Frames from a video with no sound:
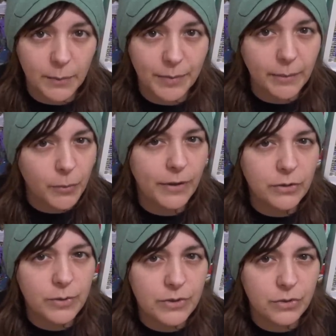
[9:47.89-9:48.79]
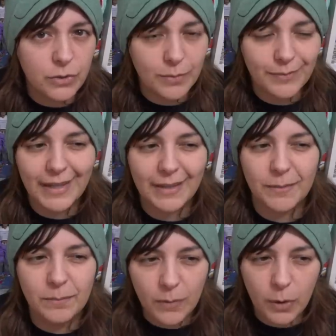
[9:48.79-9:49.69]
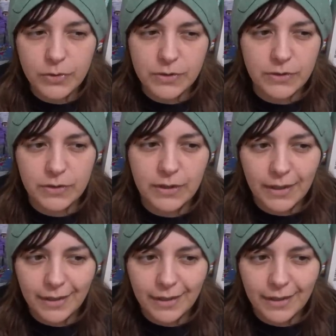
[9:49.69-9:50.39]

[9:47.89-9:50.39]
but I'm going to assume that most